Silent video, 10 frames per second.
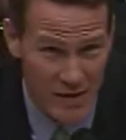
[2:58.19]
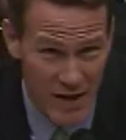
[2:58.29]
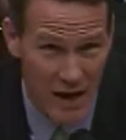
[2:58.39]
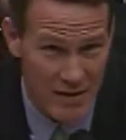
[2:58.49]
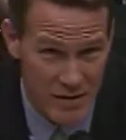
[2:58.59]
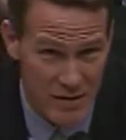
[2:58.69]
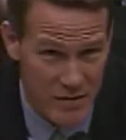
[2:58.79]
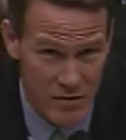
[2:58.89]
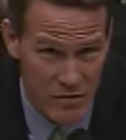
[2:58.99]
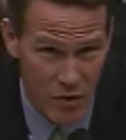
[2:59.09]
a
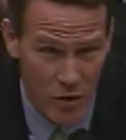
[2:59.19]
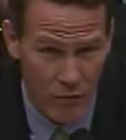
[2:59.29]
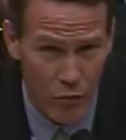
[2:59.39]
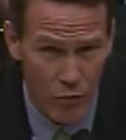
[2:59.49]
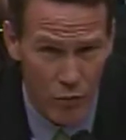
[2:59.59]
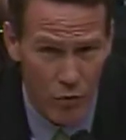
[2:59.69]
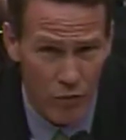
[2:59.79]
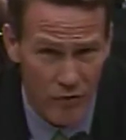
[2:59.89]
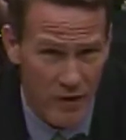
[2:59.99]
non-citizen is on our voter rolls,